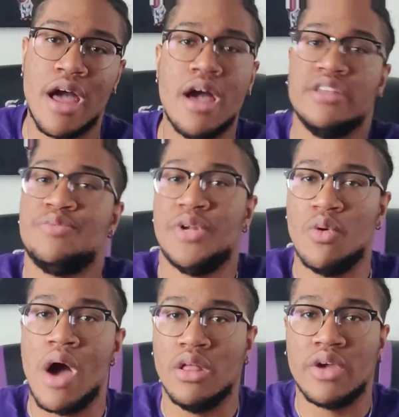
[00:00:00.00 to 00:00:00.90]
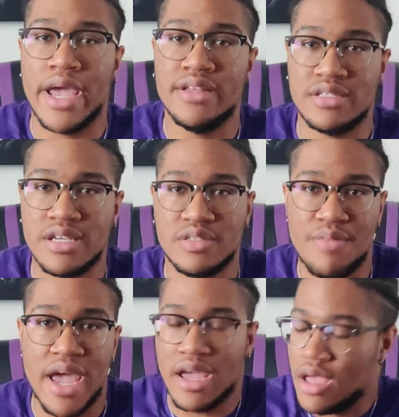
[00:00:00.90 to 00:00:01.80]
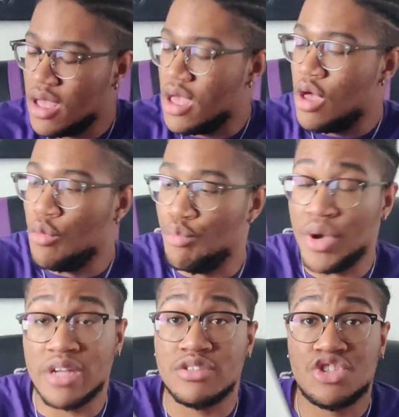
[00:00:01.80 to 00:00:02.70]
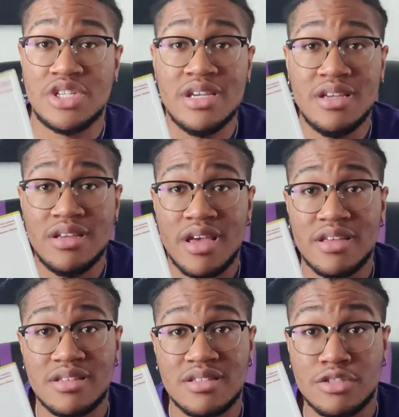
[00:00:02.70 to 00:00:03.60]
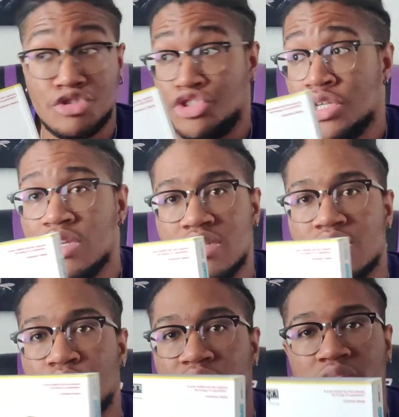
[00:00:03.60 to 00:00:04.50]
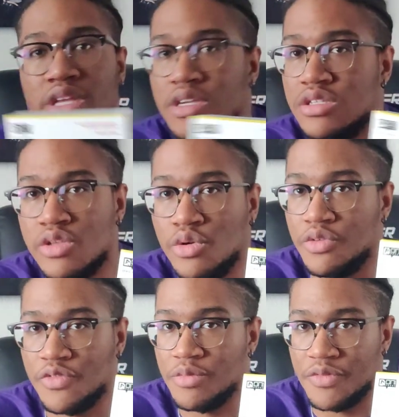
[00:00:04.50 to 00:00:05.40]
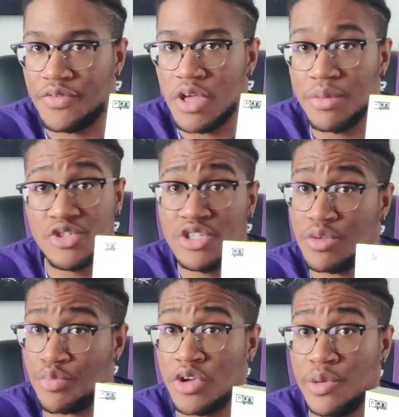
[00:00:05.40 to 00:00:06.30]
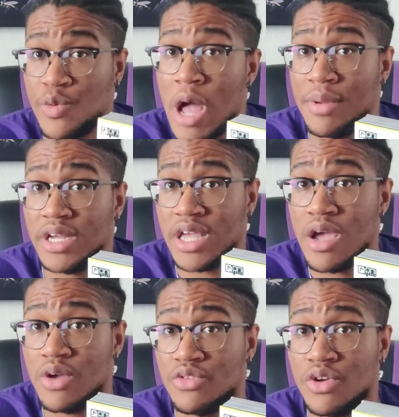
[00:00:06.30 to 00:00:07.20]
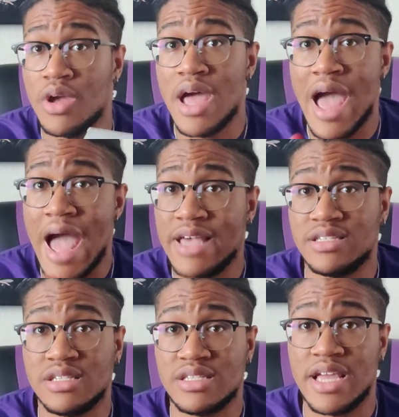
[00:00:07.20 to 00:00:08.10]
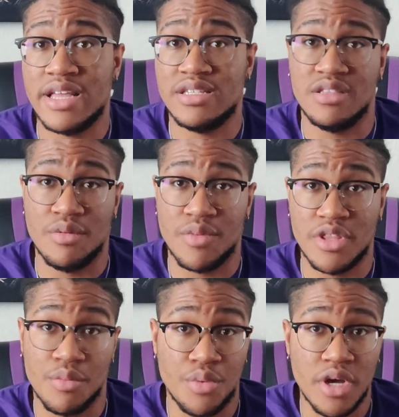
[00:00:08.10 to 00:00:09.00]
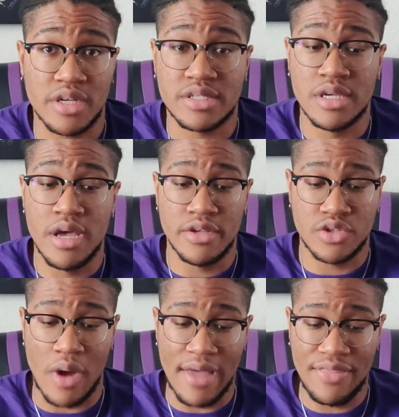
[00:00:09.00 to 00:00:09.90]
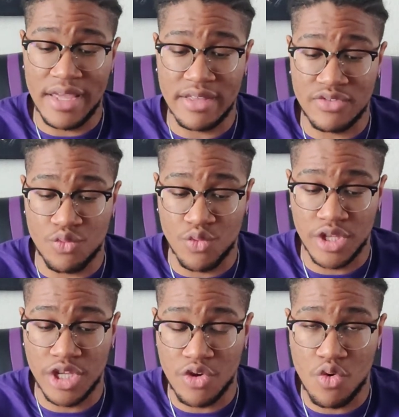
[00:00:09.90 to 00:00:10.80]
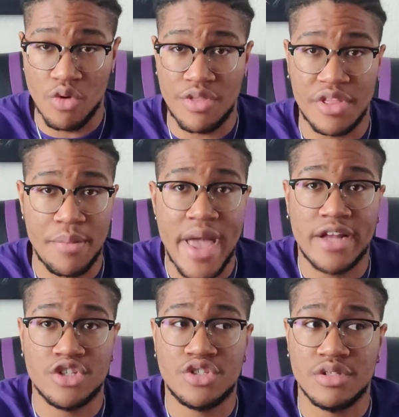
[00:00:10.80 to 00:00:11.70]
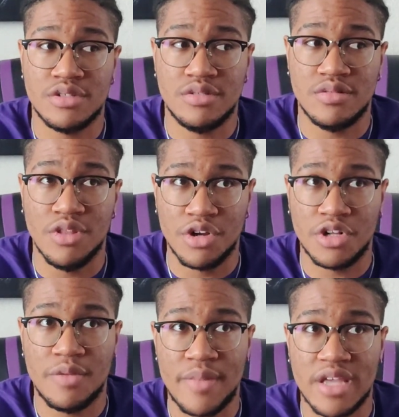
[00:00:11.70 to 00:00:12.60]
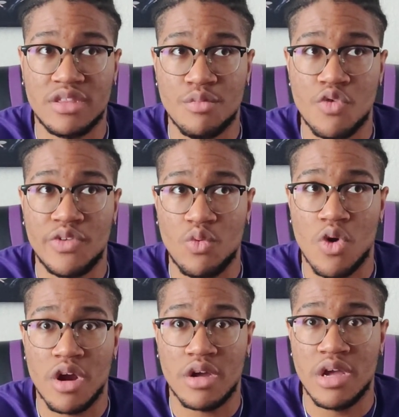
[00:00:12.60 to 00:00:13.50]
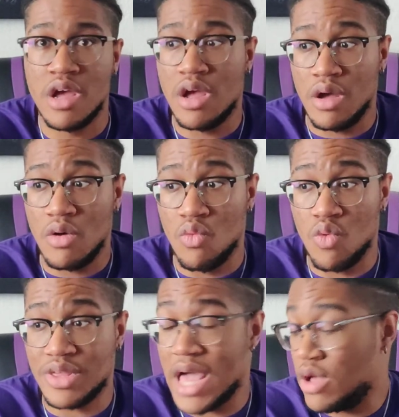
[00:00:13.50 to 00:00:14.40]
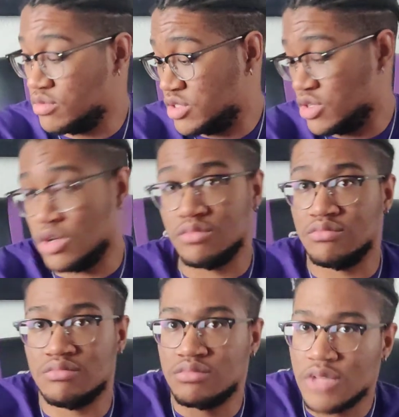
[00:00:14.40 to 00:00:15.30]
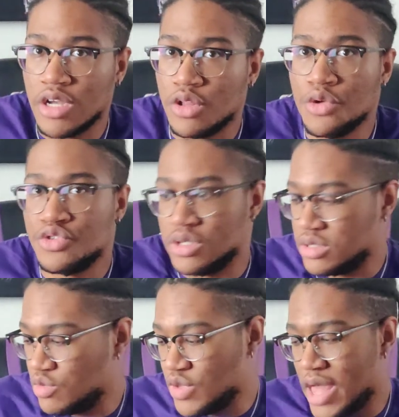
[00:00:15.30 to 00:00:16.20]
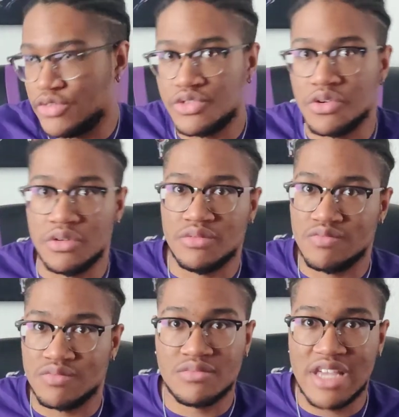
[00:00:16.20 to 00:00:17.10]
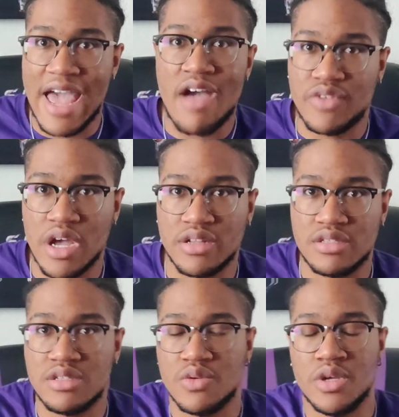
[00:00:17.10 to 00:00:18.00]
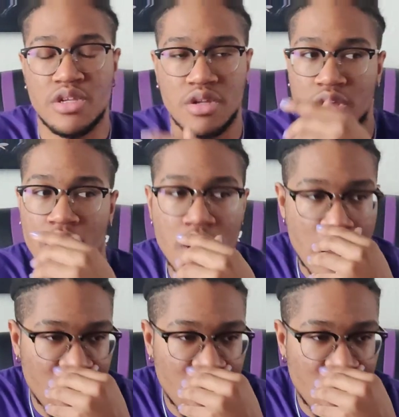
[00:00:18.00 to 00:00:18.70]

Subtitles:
It's been a while, okay? It's May. But she is completely excluded from the film, and she's a pretty prominent character as it stands in the books. So I think it's really cool that they managed to literally make the movie work without certain inclusions or without certain caveats to it, you know?